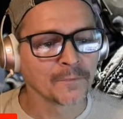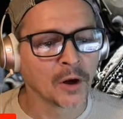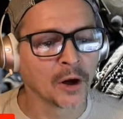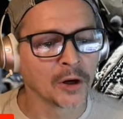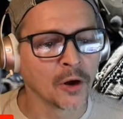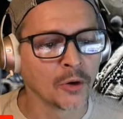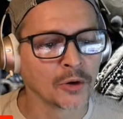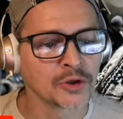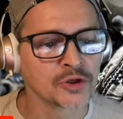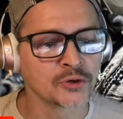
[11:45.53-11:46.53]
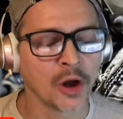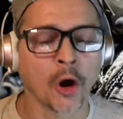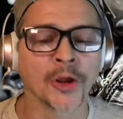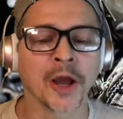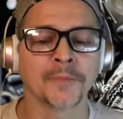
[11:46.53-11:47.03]
All right, going to shoot that. Oh,
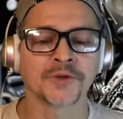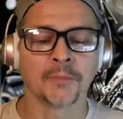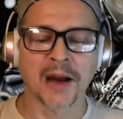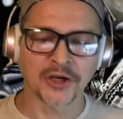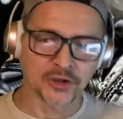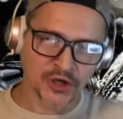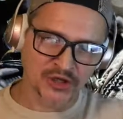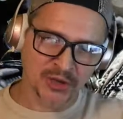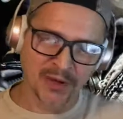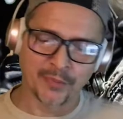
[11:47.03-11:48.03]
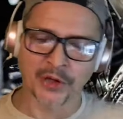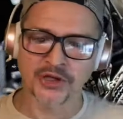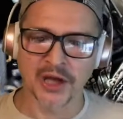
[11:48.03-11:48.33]
yep. Yeah, so Mike just sent me a picture.